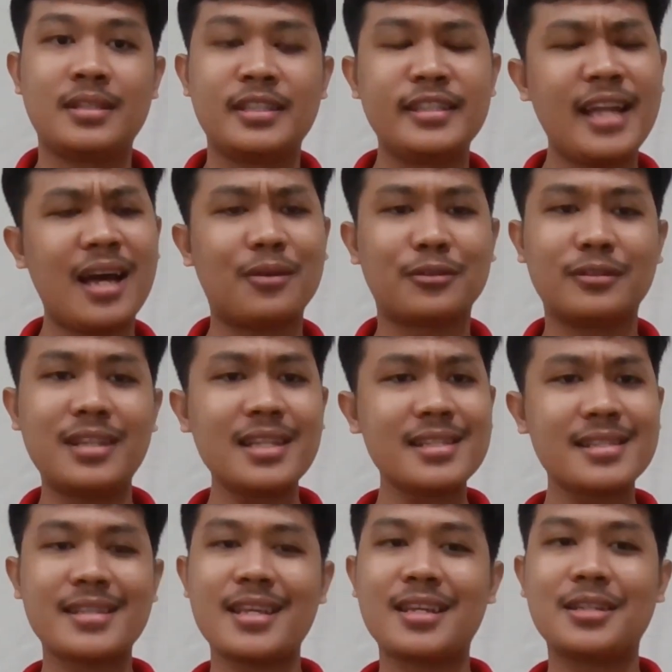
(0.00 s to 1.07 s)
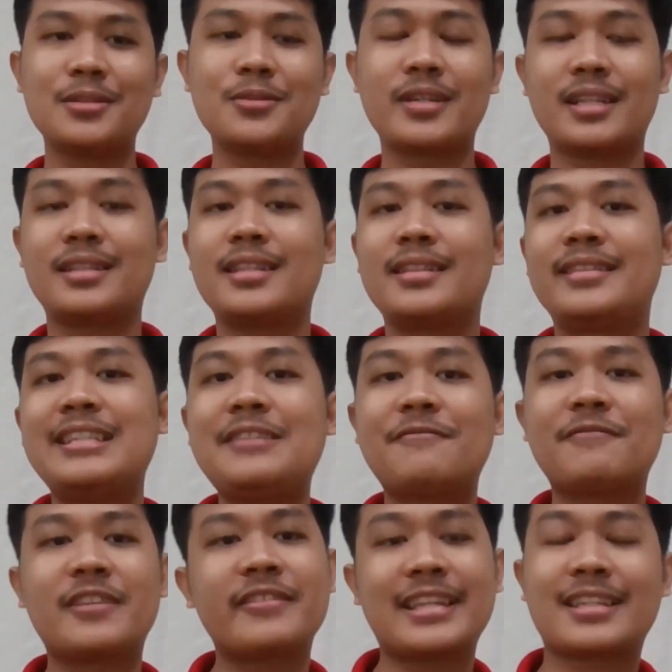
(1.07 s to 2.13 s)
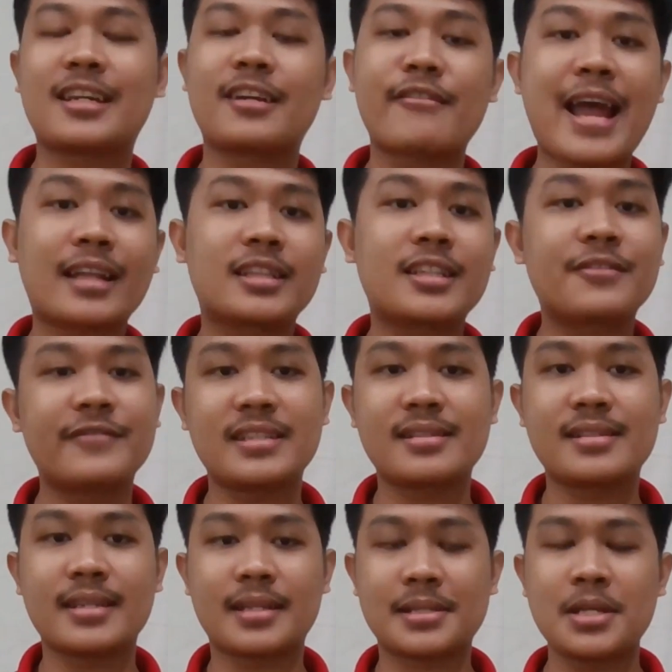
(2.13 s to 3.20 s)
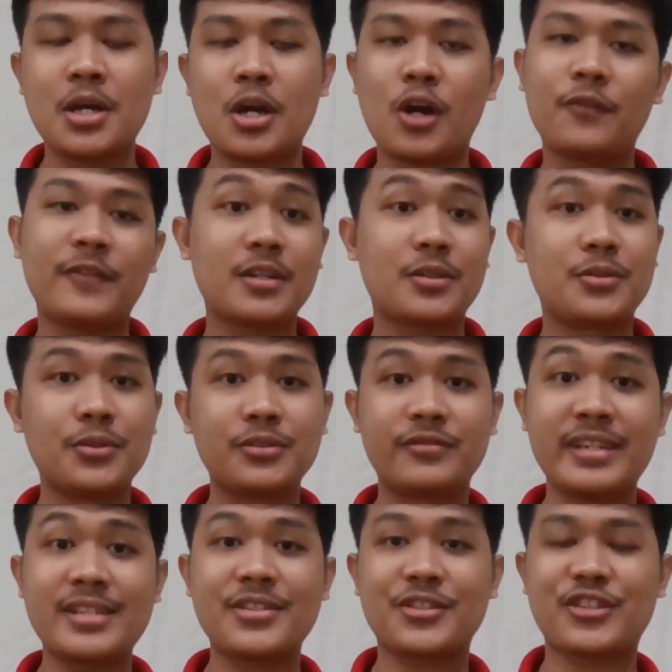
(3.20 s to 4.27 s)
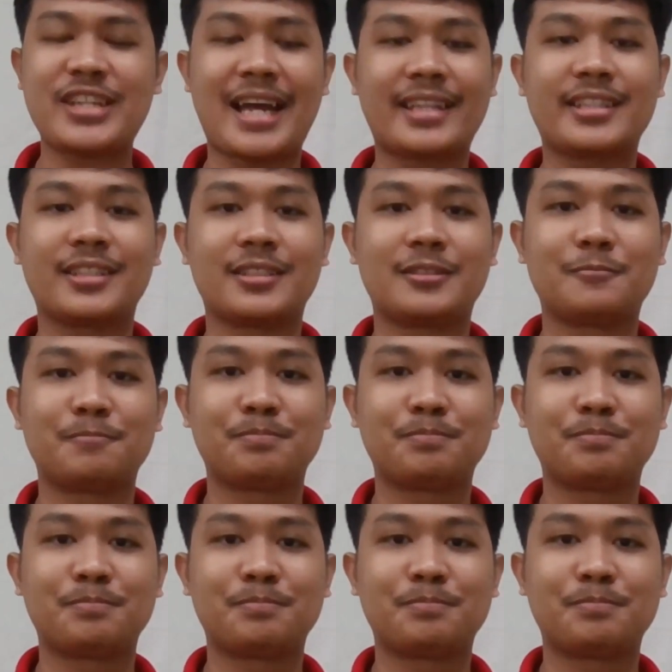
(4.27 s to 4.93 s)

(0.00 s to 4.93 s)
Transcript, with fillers: Now, let's take a look at the different characteristics of a good research title.